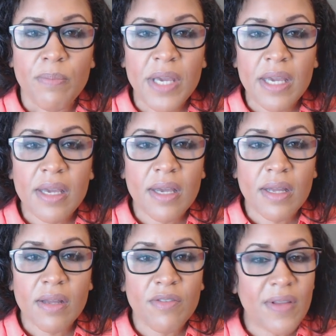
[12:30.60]
be
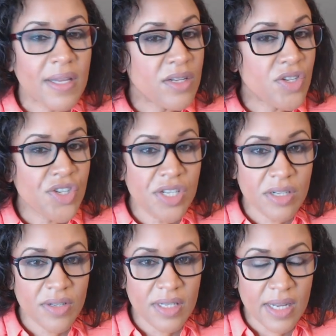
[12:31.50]
of good
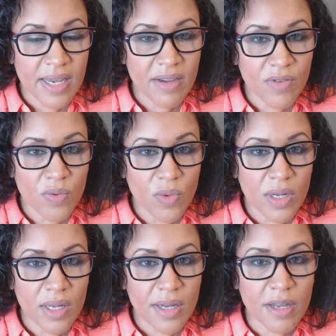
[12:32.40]
cheer today,
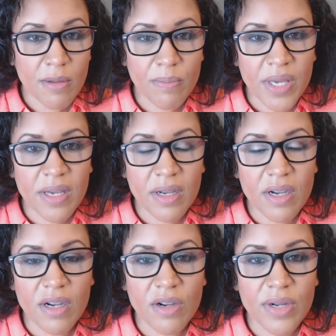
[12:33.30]
everyone. Be
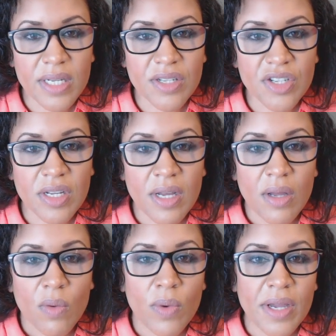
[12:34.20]
encouraged.
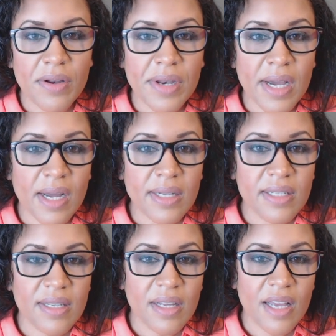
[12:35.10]
We are not
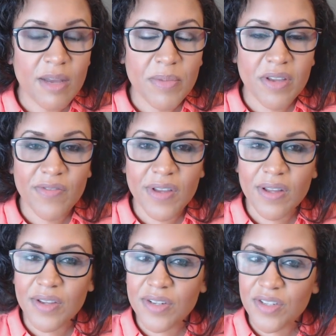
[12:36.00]
epic
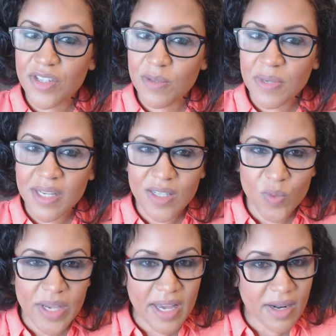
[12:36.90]
failures just because
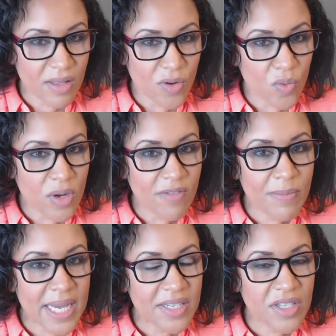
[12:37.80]
we had a little rough
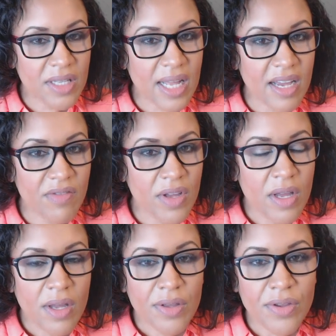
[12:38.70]
patch of life.
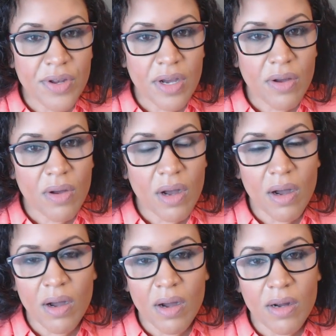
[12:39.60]

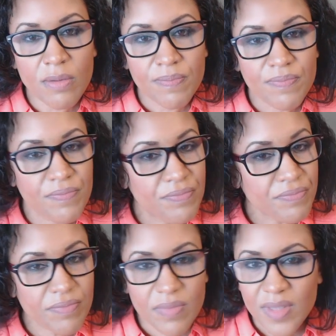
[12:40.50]
Our
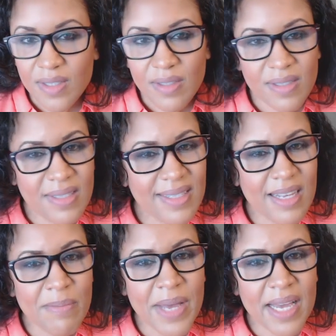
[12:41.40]

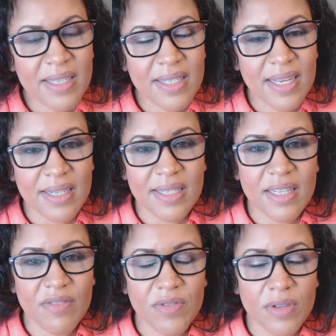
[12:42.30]
setbacks, they can
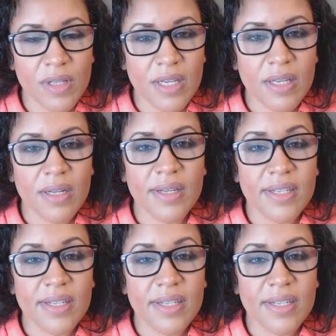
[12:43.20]
definitely